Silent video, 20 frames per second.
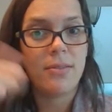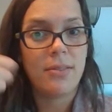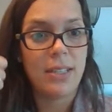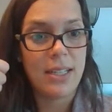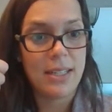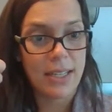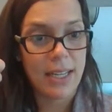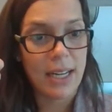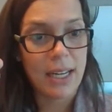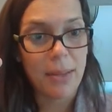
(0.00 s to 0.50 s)

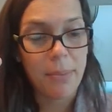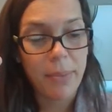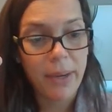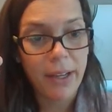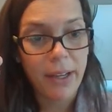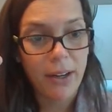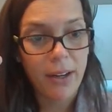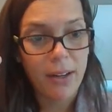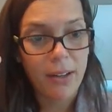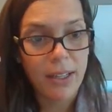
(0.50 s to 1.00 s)
it's getting
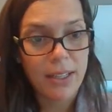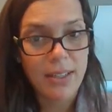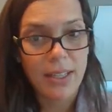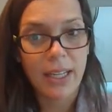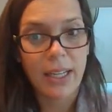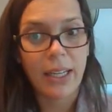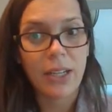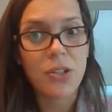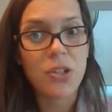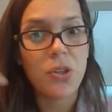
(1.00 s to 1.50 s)
bigger. It's
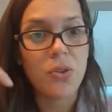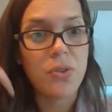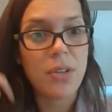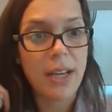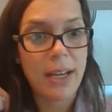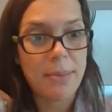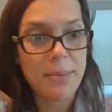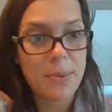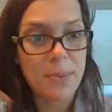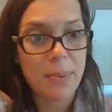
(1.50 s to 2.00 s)
getting 2
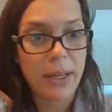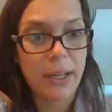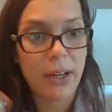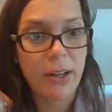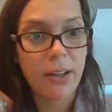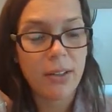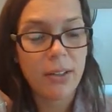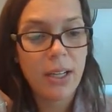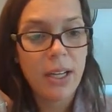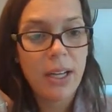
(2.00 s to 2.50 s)
times
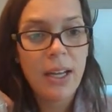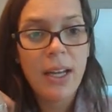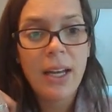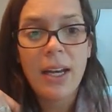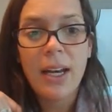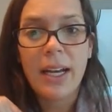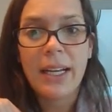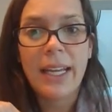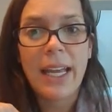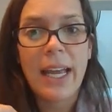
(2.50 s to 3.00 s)
bigger.
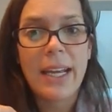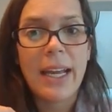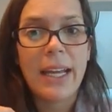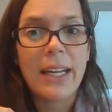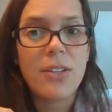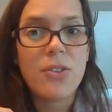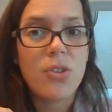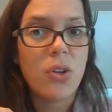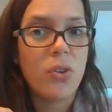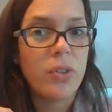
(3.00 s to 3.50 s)
Again,
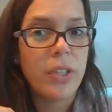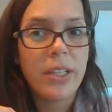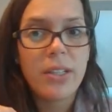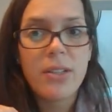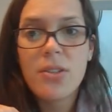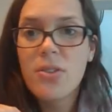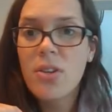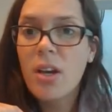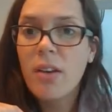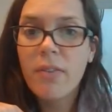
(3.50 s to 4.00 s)
I don't need
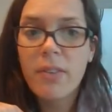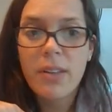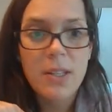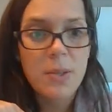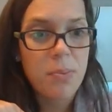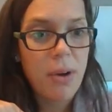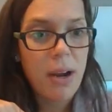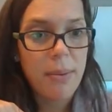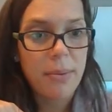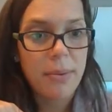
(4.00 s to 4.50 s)
to solve
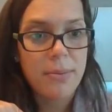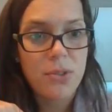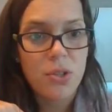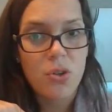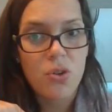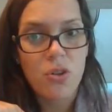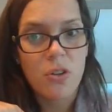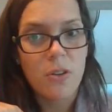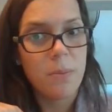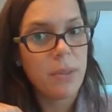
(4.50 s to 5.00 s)
these problems. You
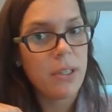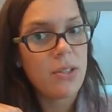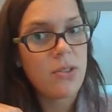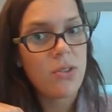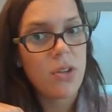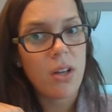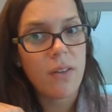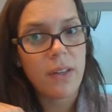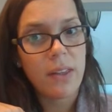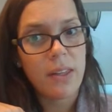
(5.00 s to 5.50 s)
shouldn't be
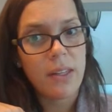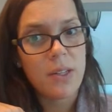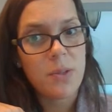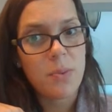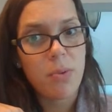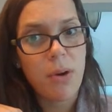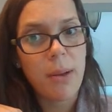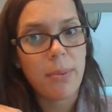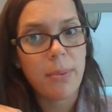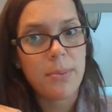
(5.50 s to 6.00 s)
solving these
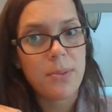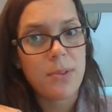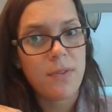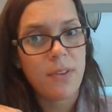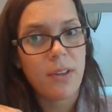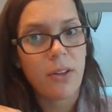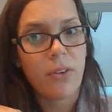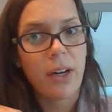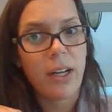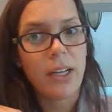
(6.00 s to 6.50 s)
problems,
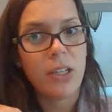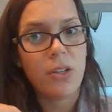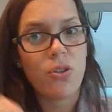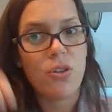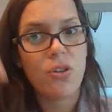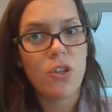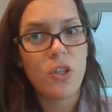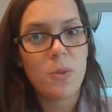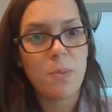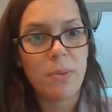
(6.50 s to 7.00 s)
5th grade. You
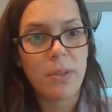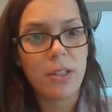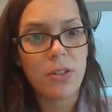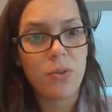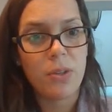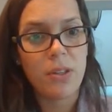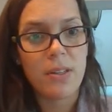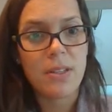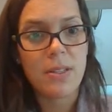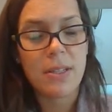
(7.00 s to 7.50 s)
should just be
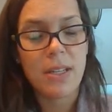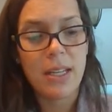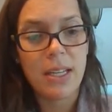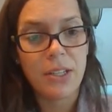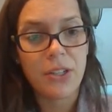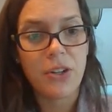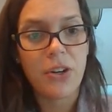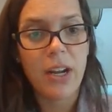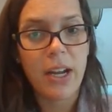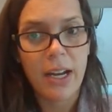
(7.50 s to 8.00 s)
doing this
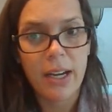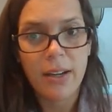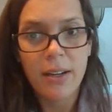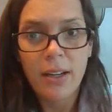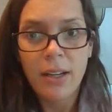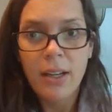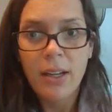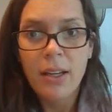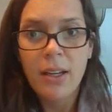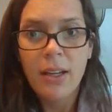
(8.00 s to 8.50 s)
in your head
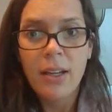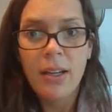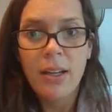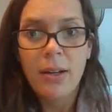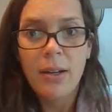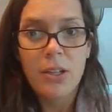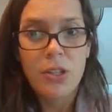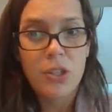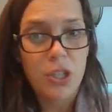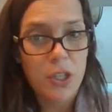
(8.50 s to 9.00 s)

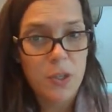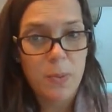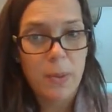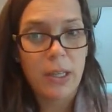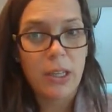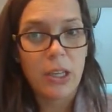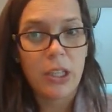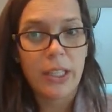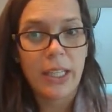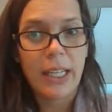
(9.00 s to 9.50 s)
just
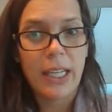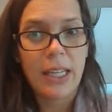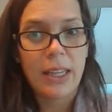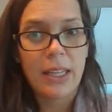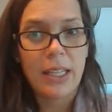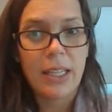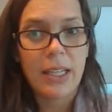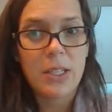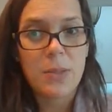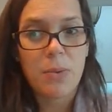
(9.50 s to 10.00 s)
by looking at
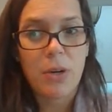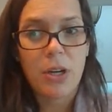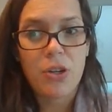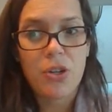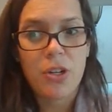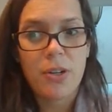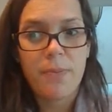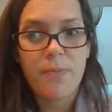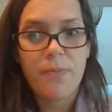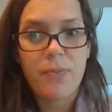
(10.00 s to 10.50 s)
the
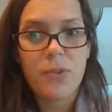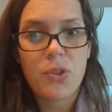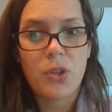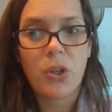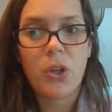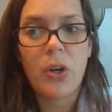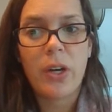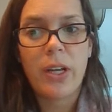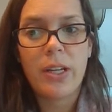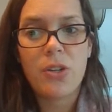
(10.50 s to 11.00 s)
expression. So
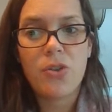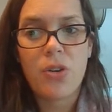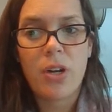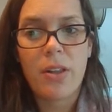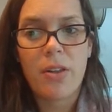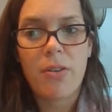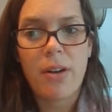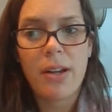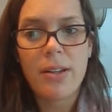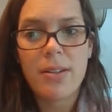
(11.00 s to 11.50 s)
go ahead and
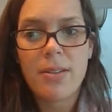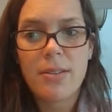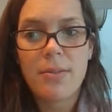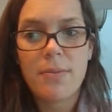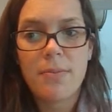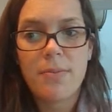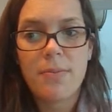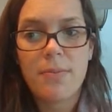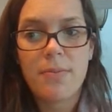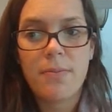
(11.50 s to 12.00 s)
try the rest.